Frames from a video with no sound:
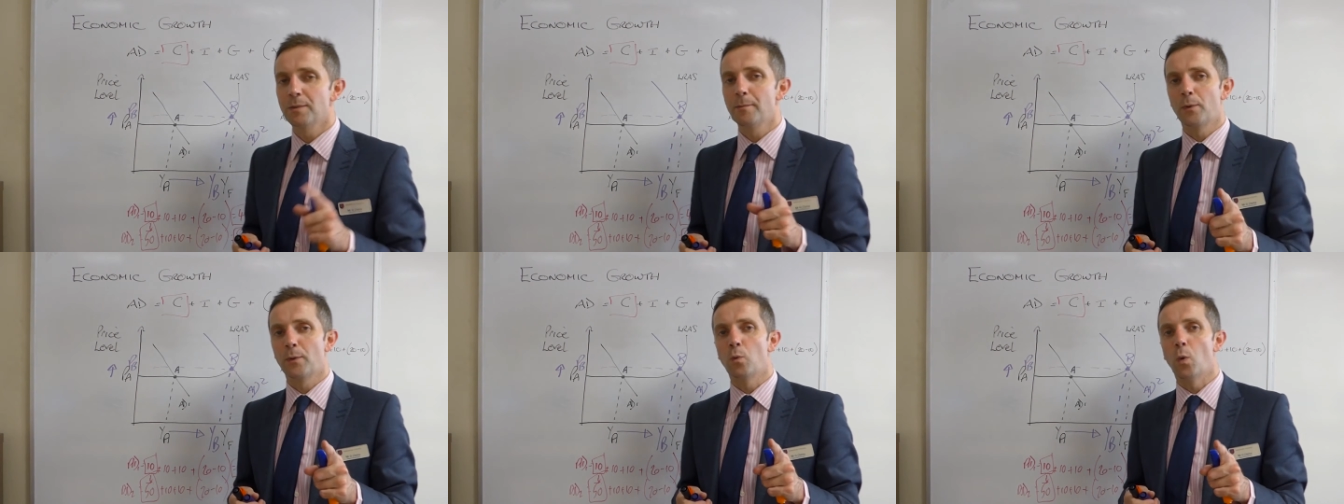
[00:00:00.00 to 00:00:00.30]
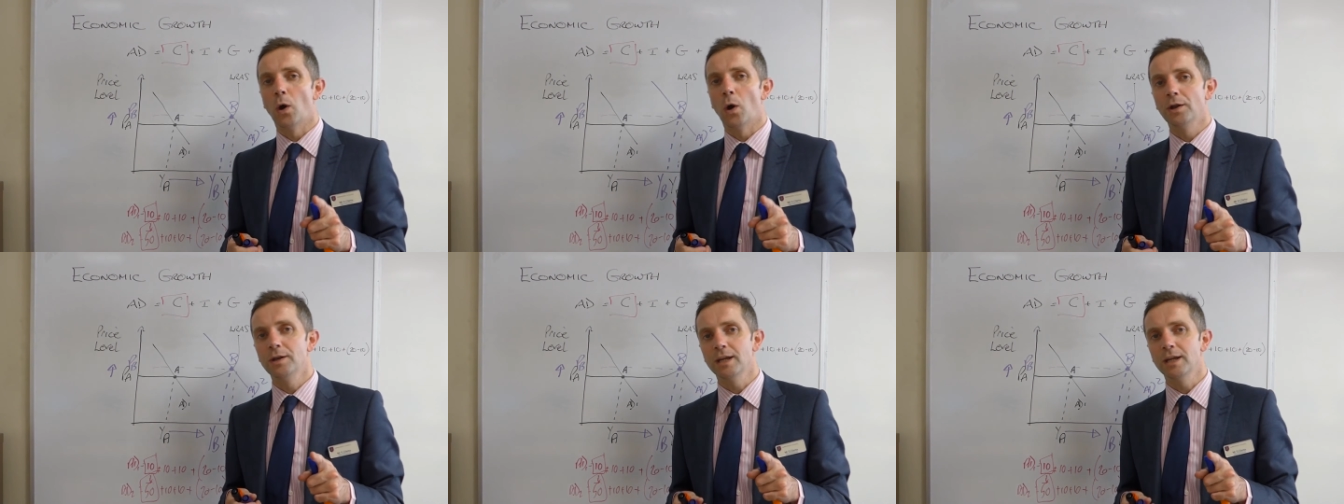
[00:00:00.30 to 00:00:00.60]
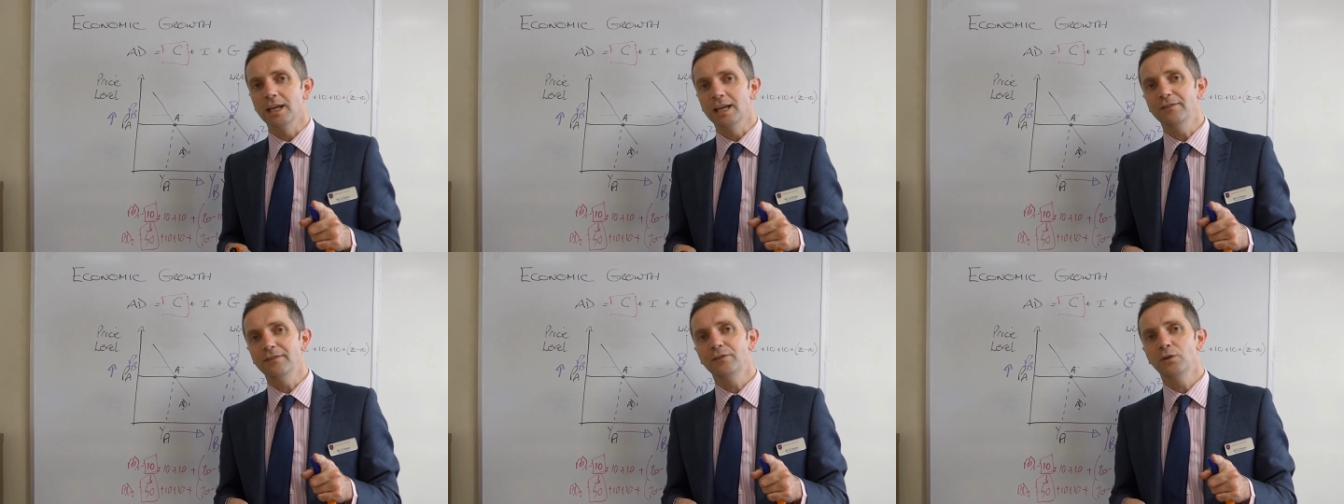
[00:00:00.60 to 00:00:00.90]
Number
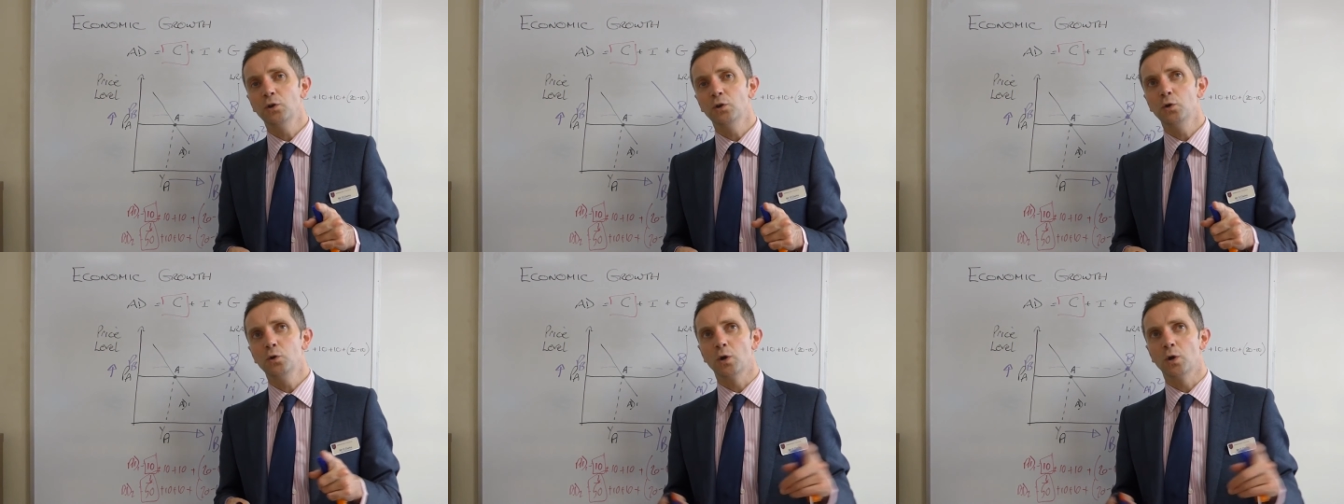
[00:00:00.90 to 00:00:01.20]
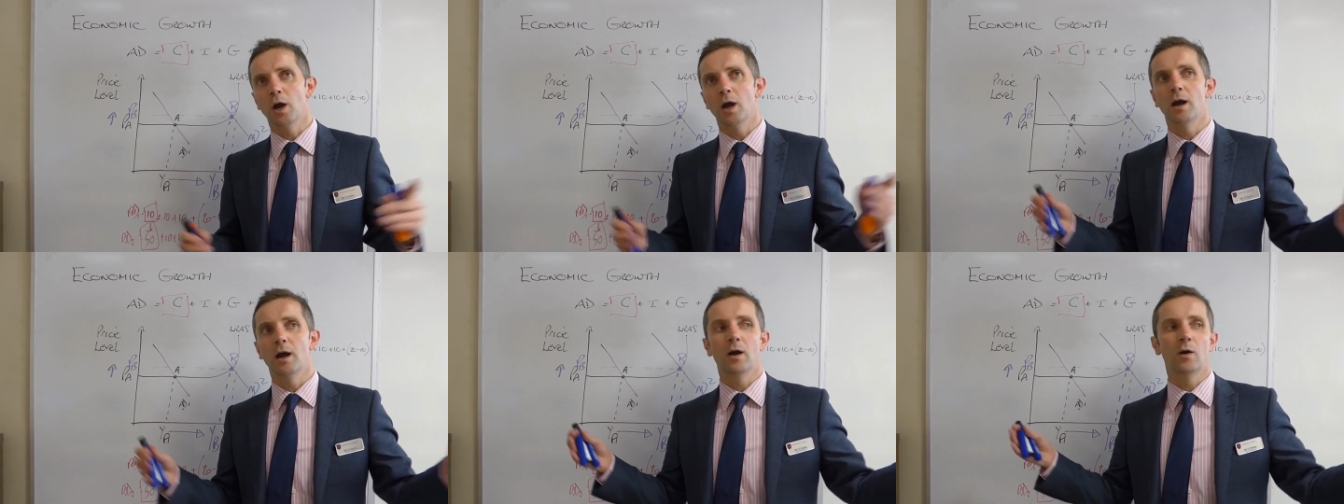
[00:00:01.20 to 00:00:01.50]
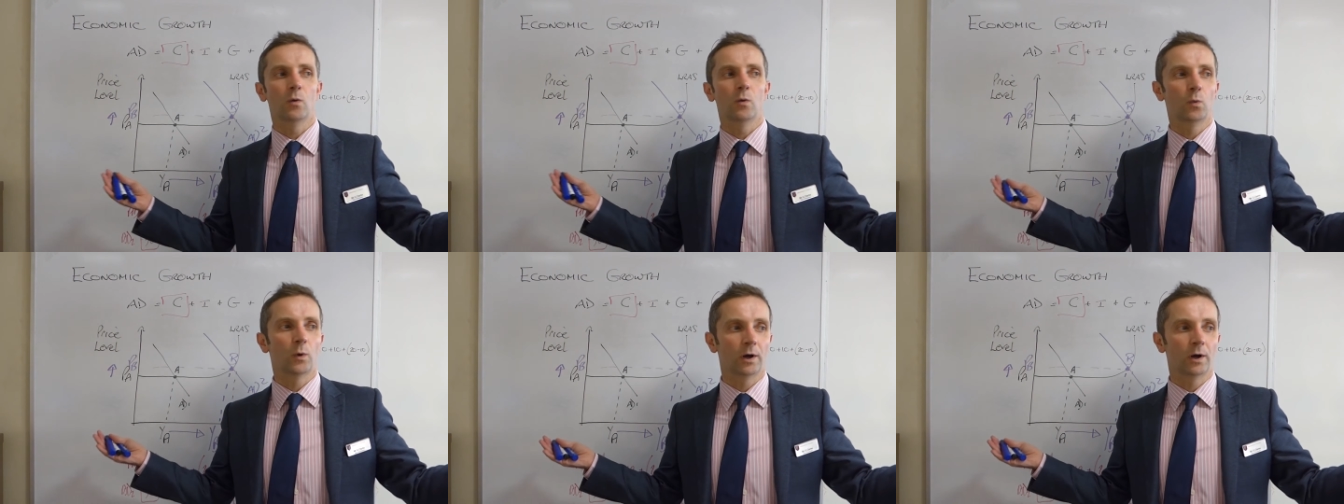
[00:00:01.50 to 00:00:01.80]
one, if you
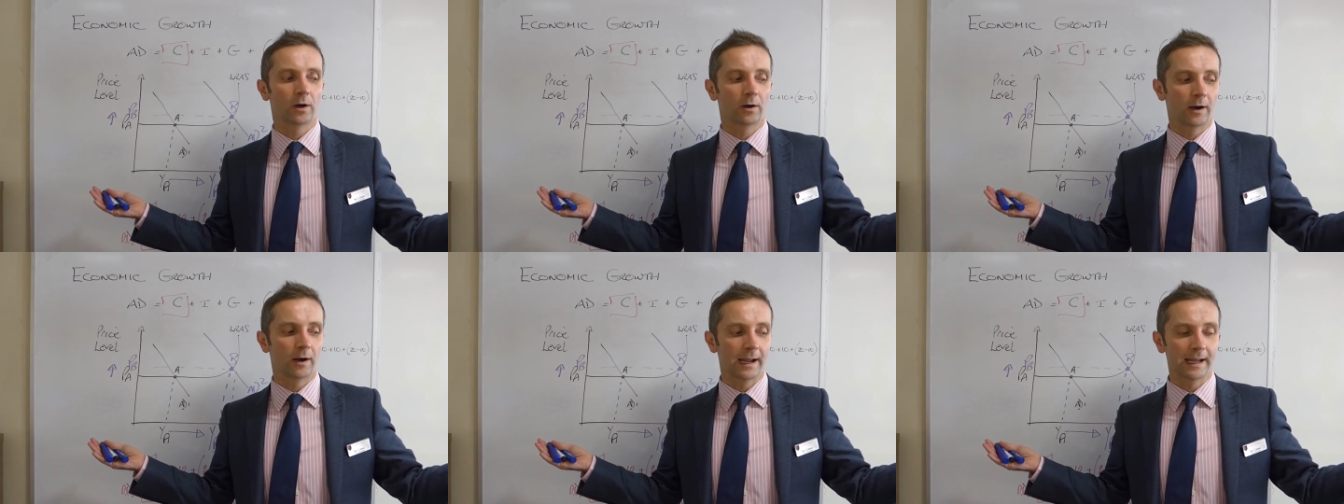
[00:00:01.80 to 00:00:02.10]
were